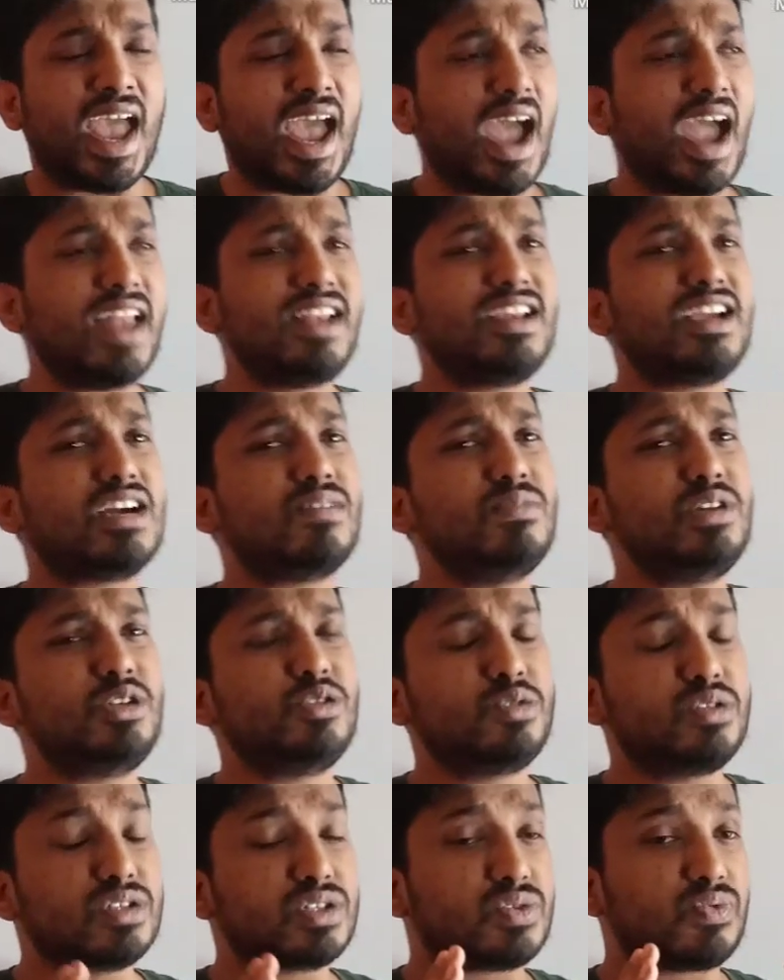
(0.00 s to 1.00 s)
And coming
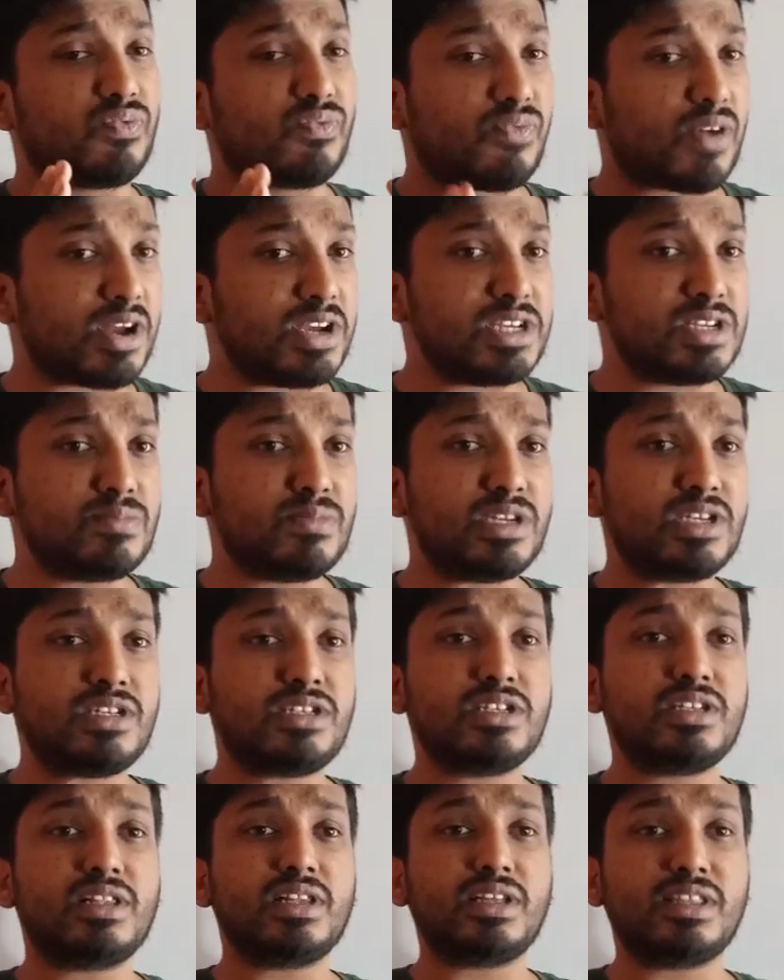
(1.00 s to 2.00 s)
to this
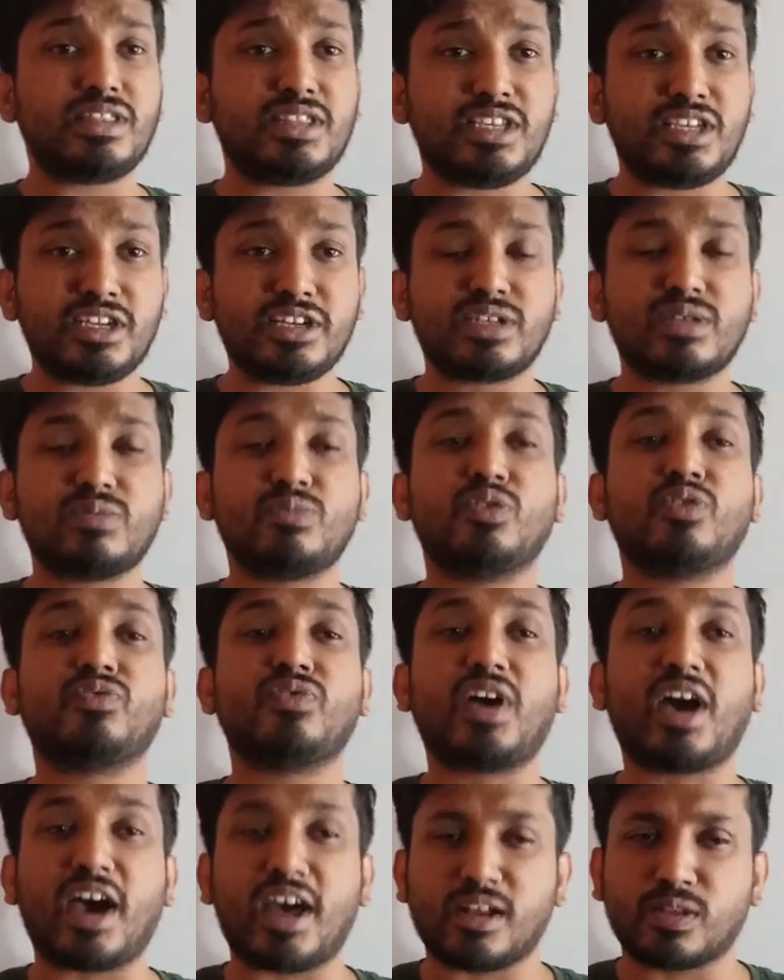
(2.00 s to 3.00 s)
fundamental theorem of
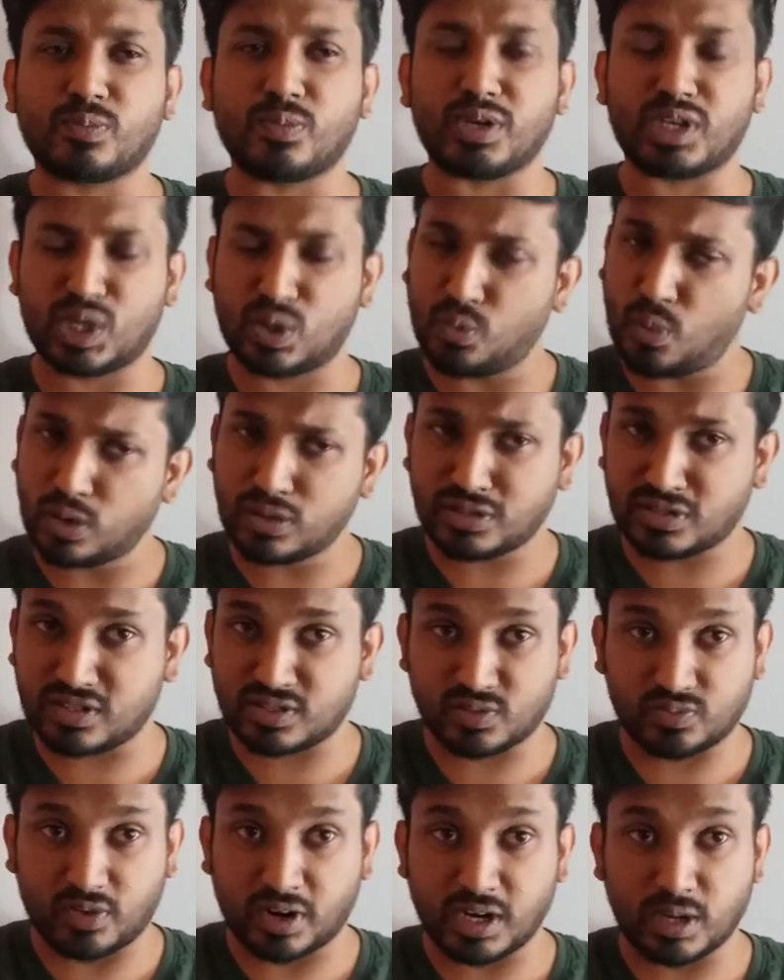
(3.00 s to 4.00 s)
arithmetic. What's
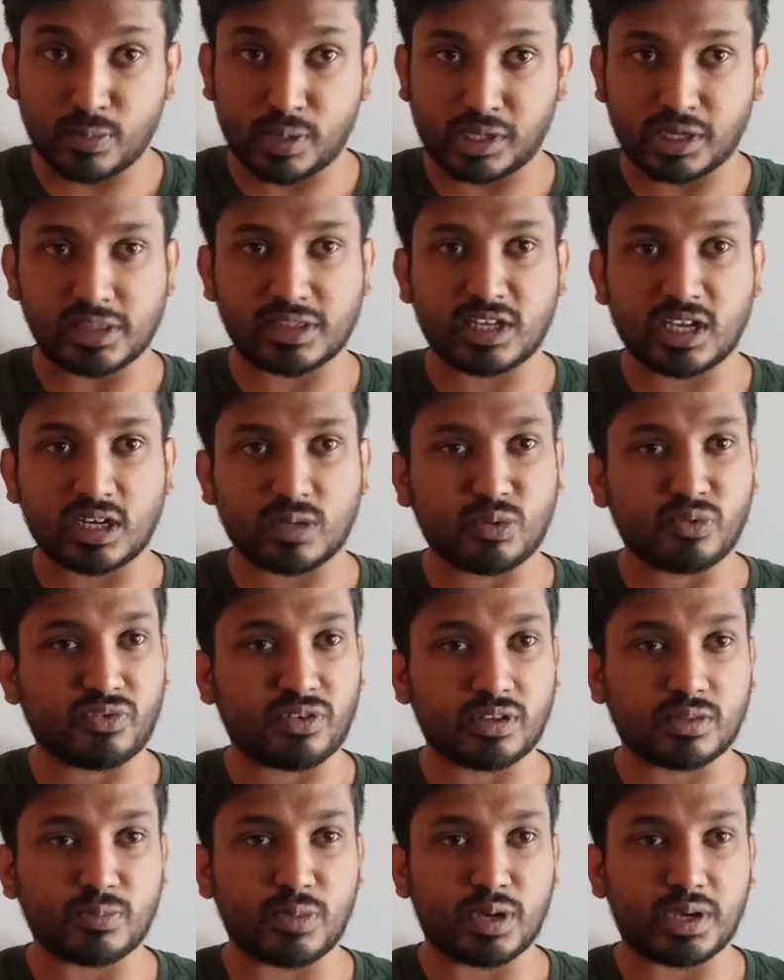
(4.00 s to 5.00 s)
this fundamental theorem
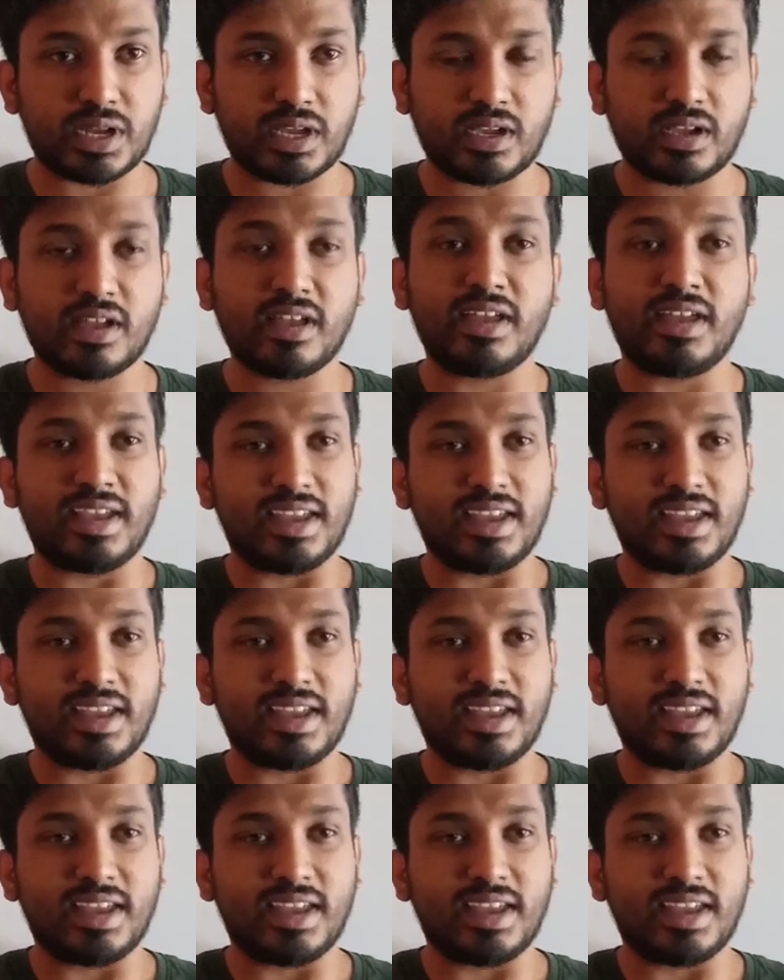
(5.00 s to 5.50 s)
of arithmetic?